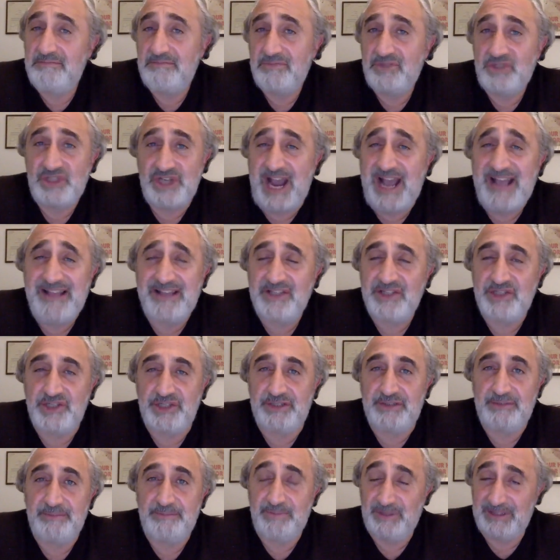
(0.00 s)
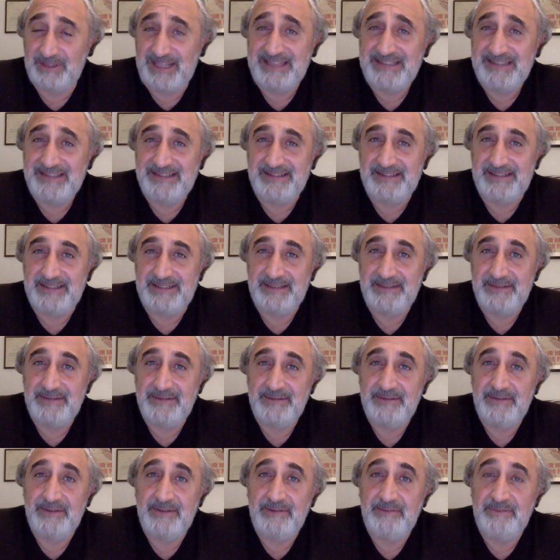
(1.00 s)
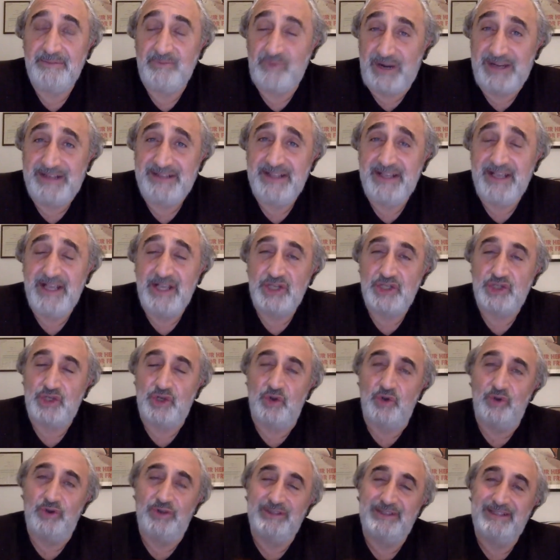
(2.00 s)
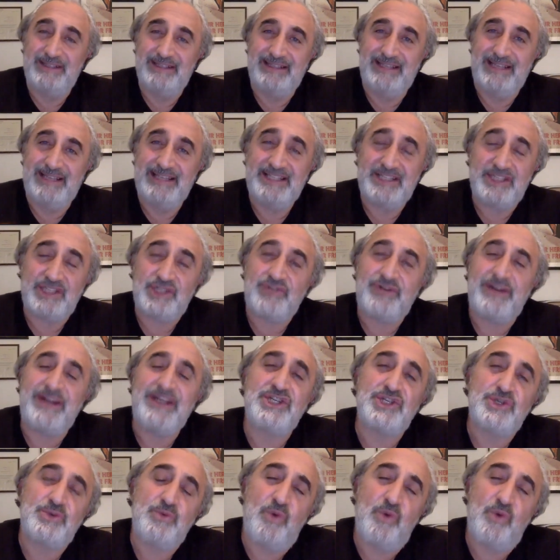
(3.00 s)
challenge it politely right so it's trench